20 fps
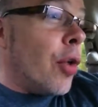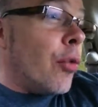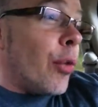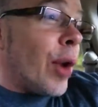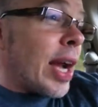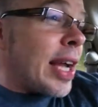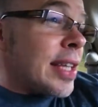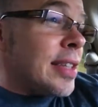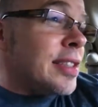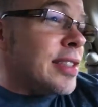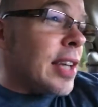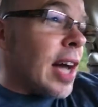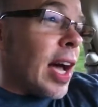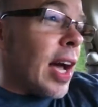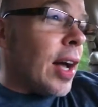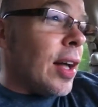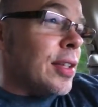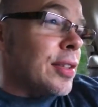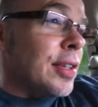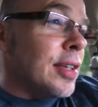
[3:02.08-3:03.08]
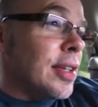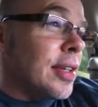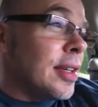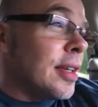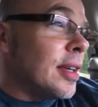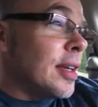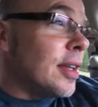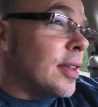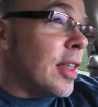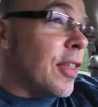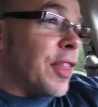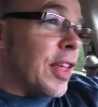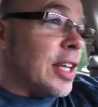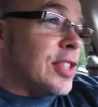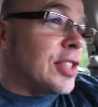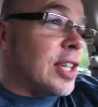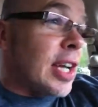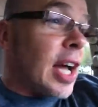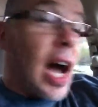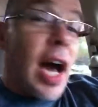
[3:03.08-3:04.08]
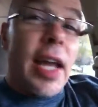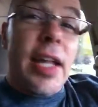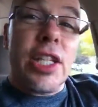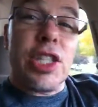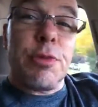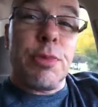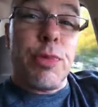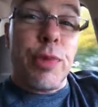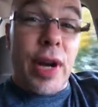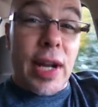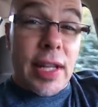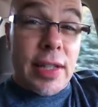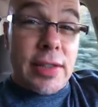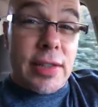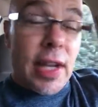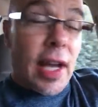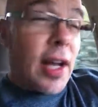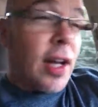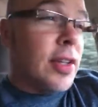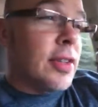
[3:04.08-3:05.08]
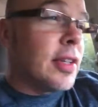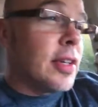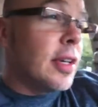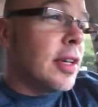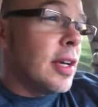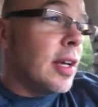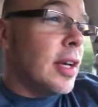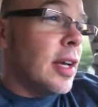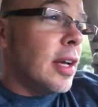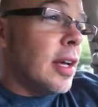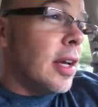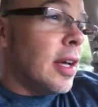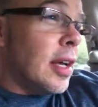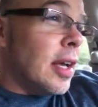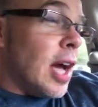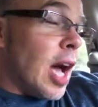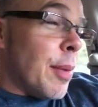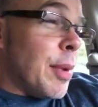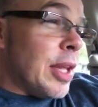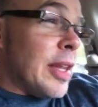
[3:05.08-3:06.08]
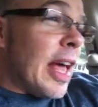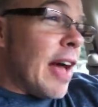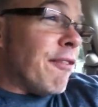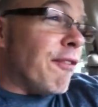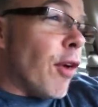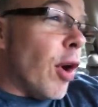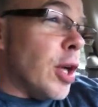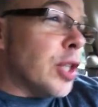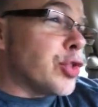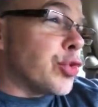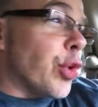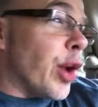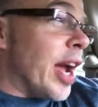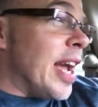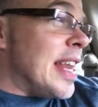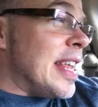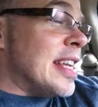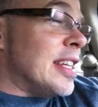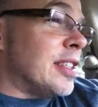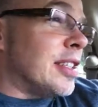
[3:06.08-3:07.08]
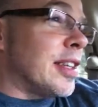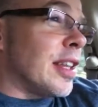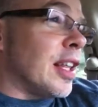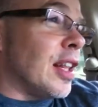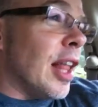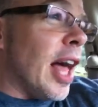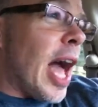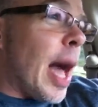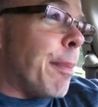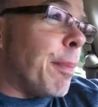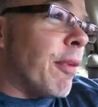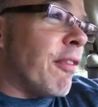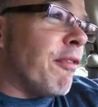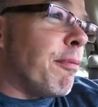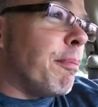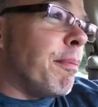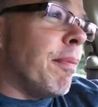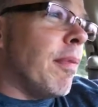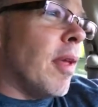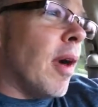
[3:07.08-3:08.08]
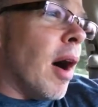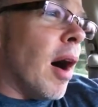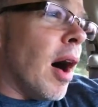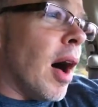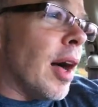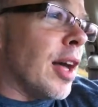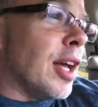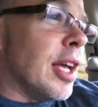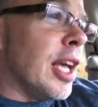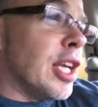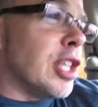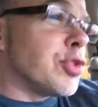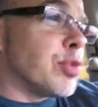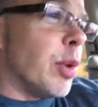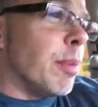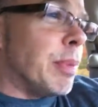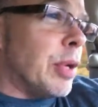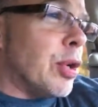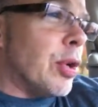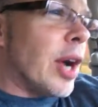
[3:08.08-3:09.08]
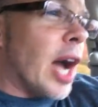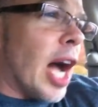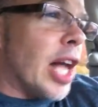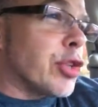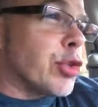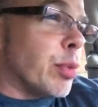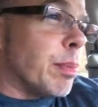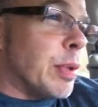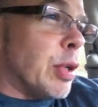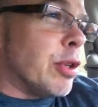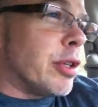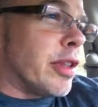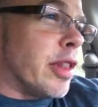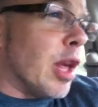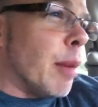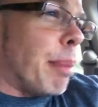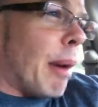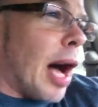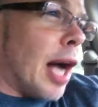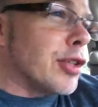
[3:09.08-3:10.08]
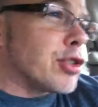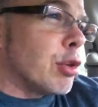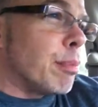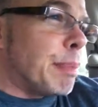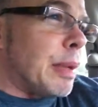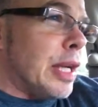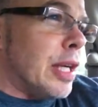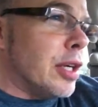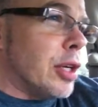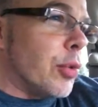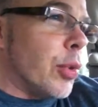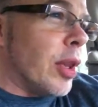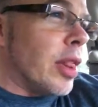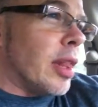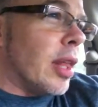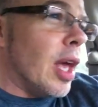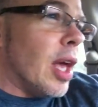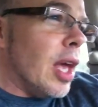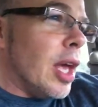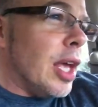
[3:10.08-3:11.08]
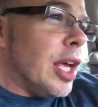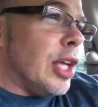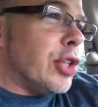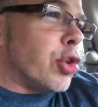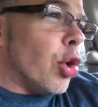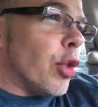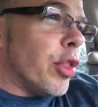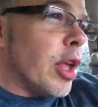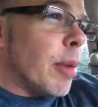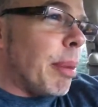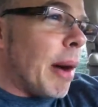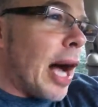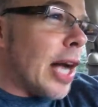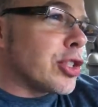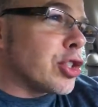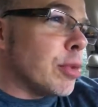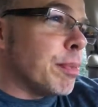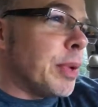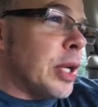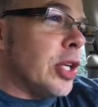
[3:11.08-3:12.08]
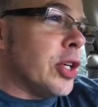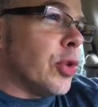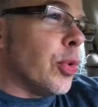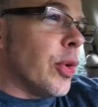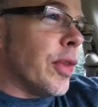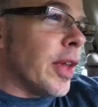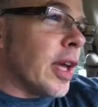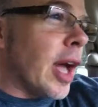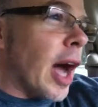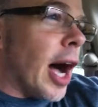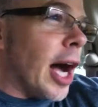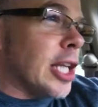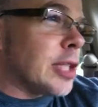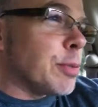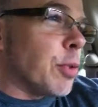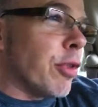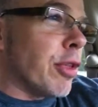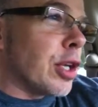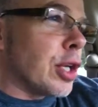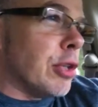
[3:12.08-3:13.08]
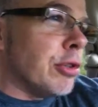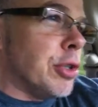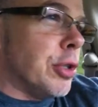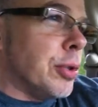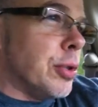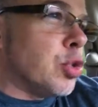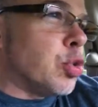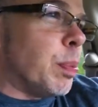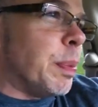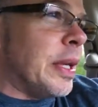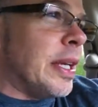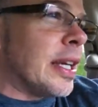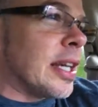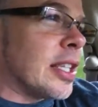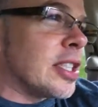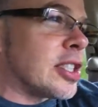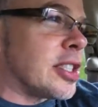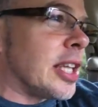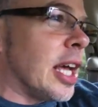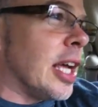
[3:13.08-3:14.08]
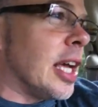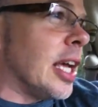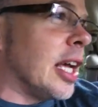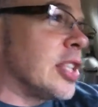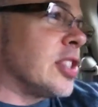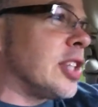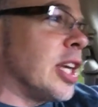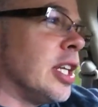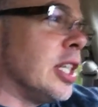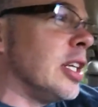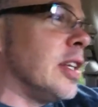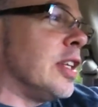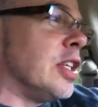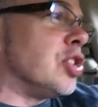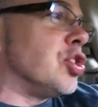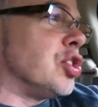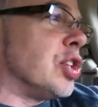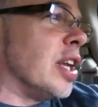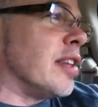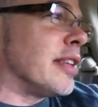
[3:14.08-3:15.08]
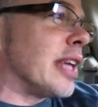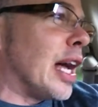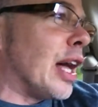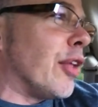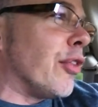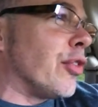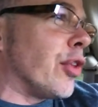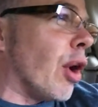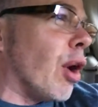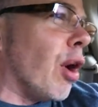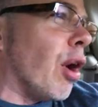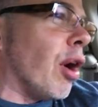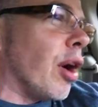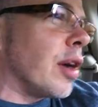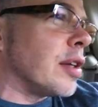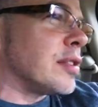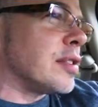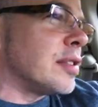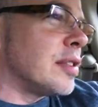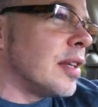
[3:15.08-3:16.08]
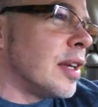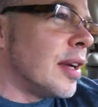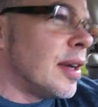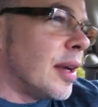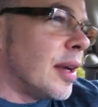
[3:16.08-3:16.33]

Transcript: unreconciled, the things that God has reconciled, I mean, that falls right into the lap of uh, his rebuke. God's rebuke to the Apostle Peter when he told the Apostle Peter when the gospel, the good news, was being ext- extended to these Gentile dogs.